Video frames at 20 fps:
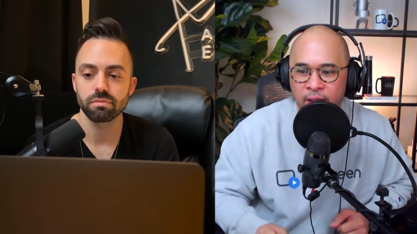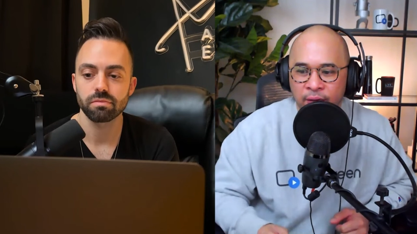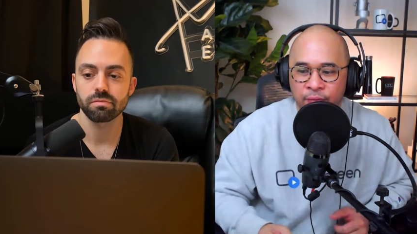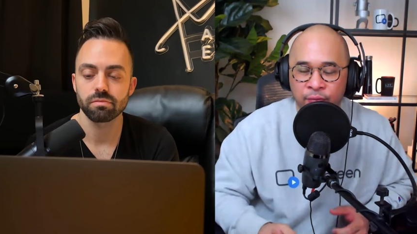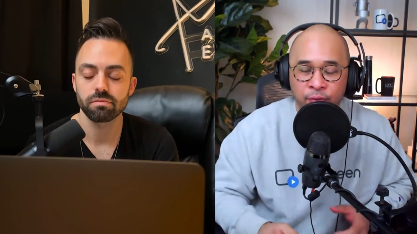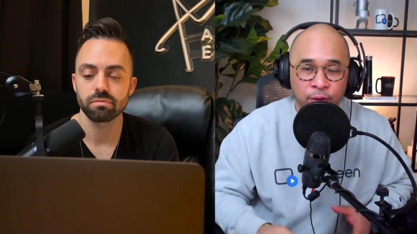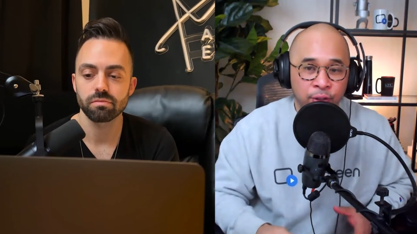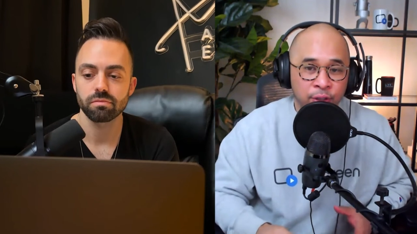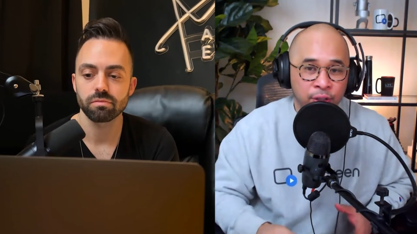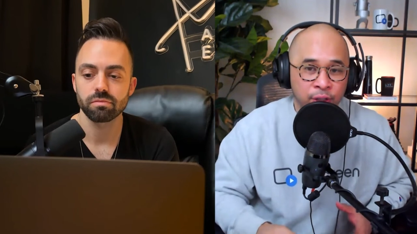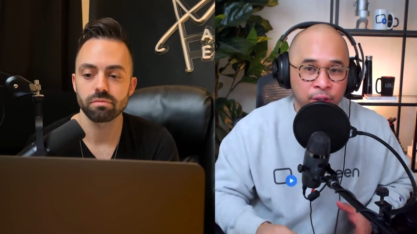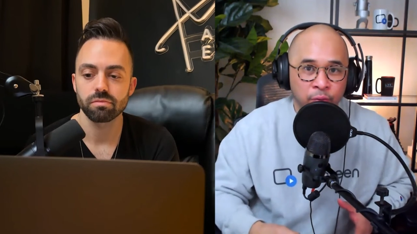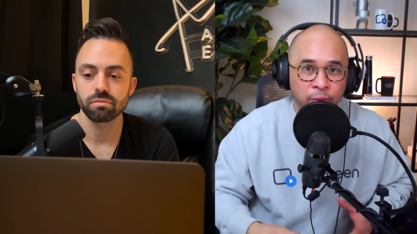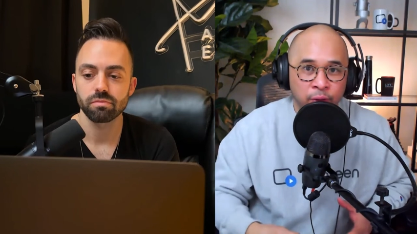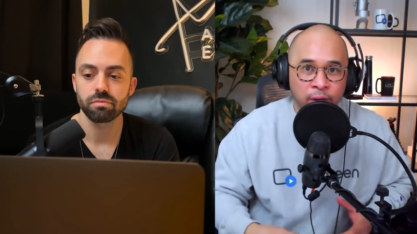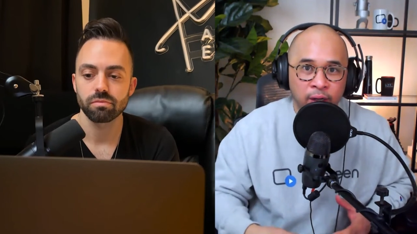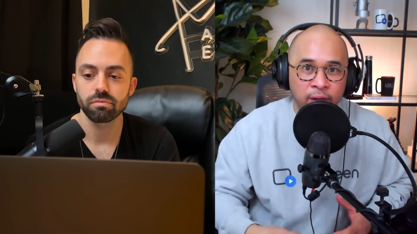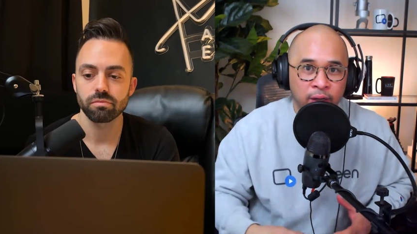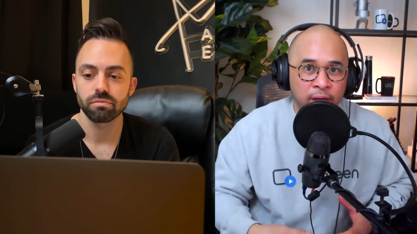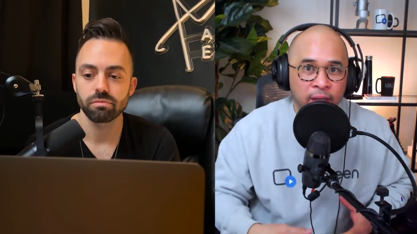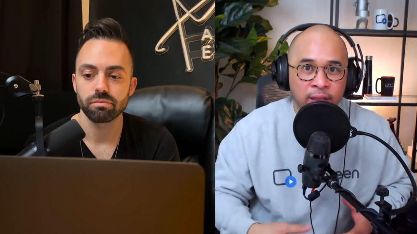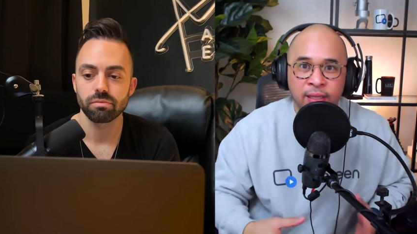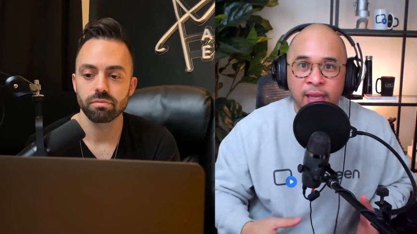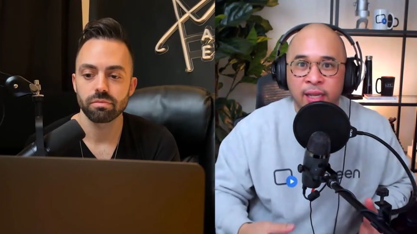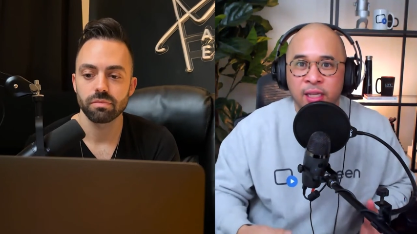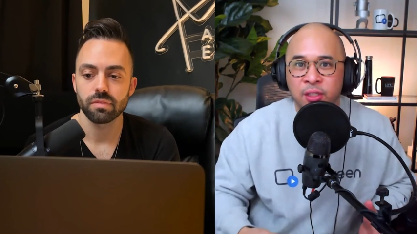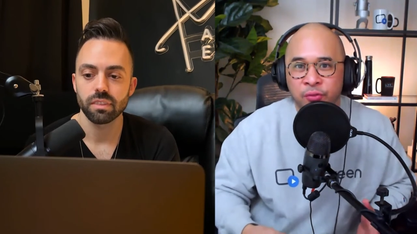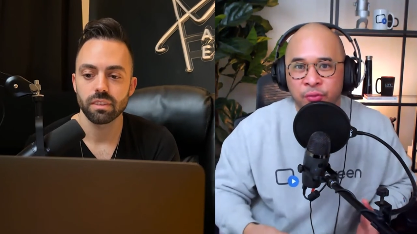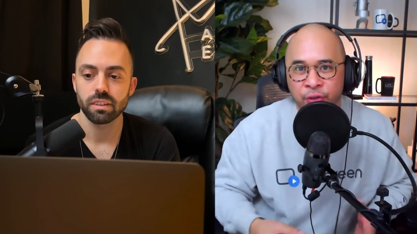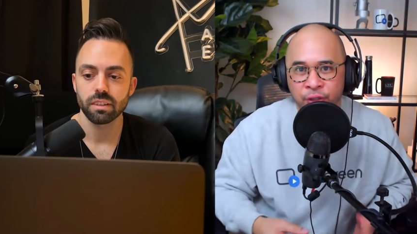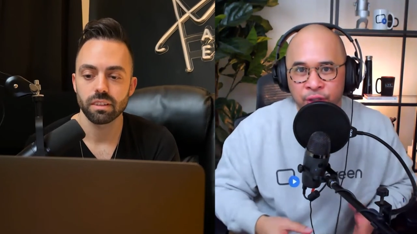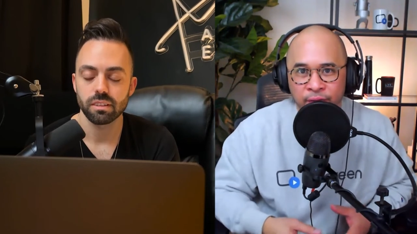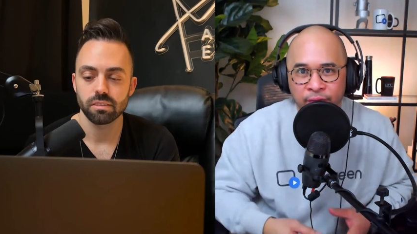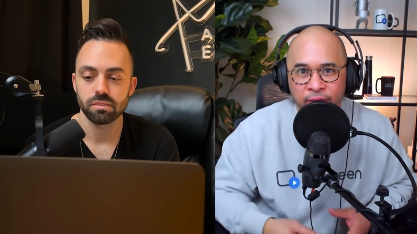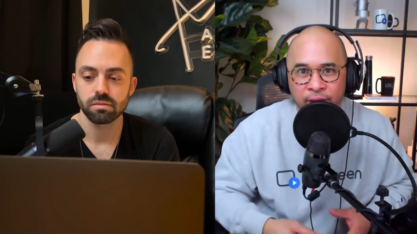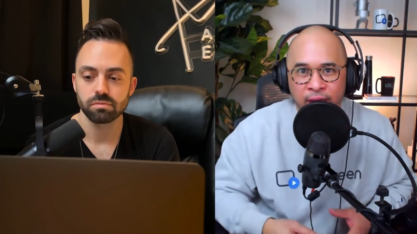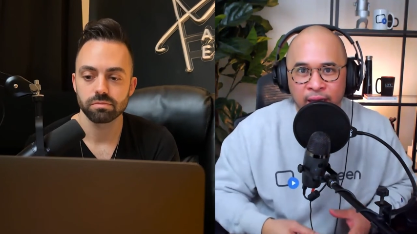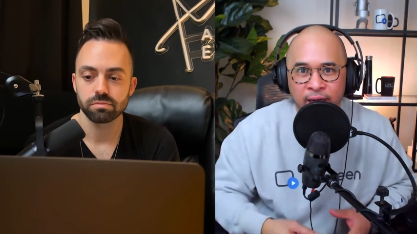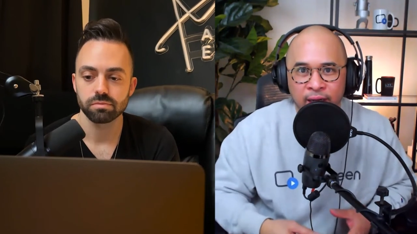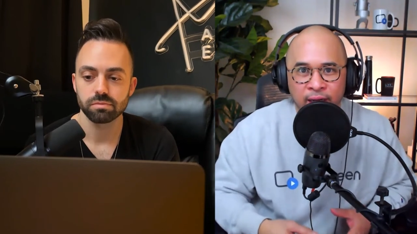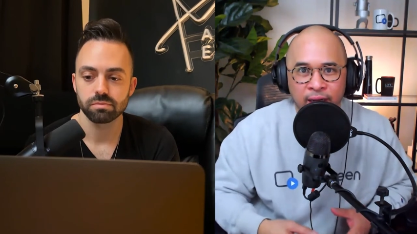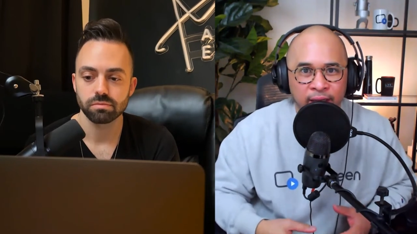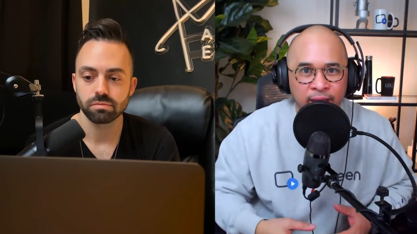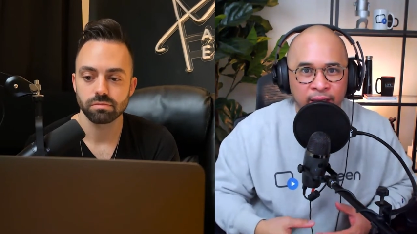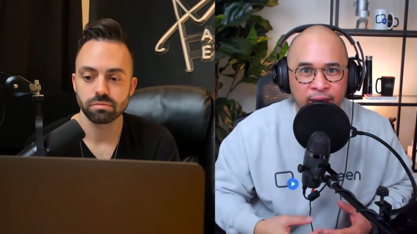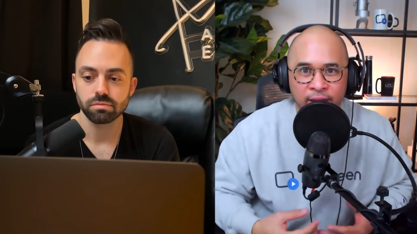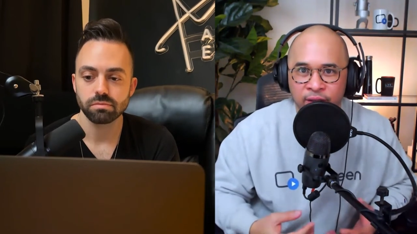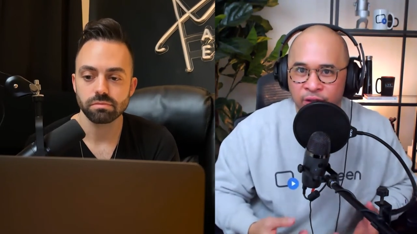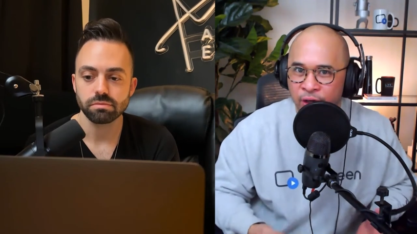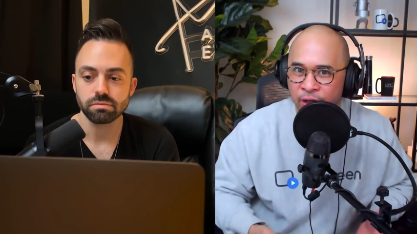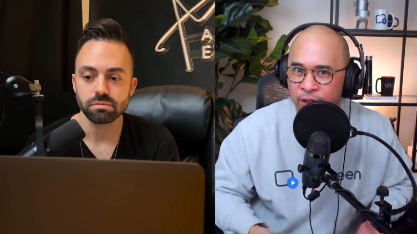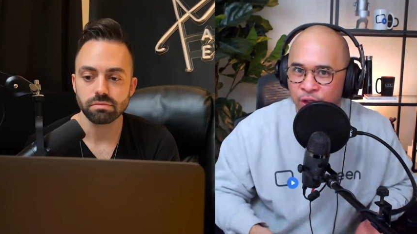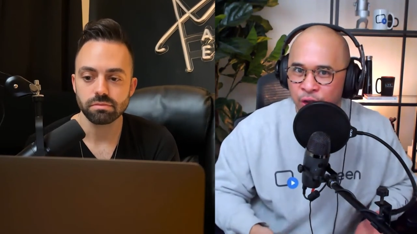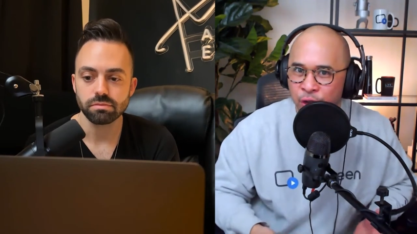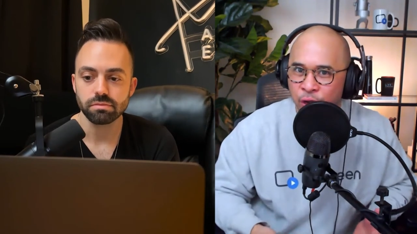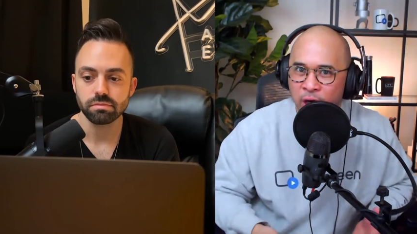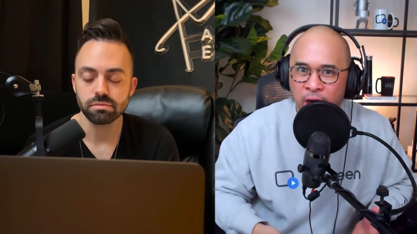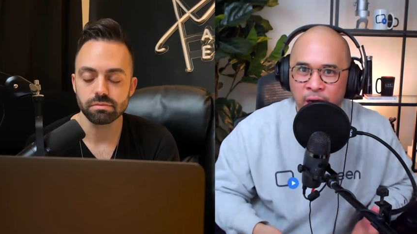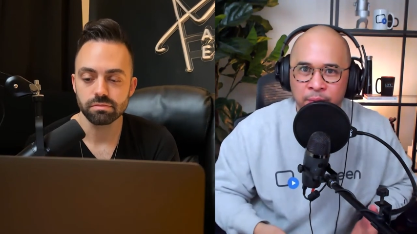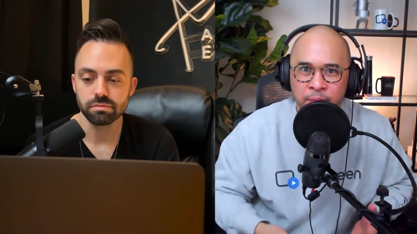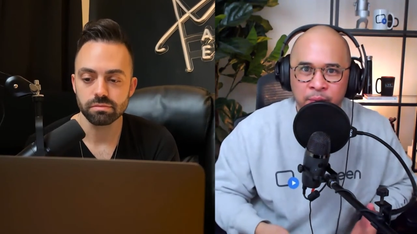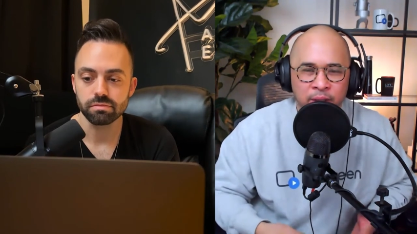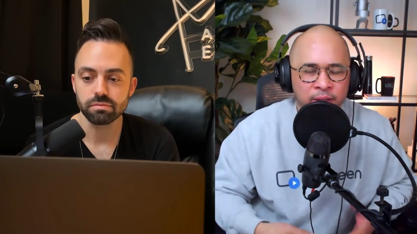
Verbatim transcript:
Speaker 1: a version where a text version of that, I get it transcribed?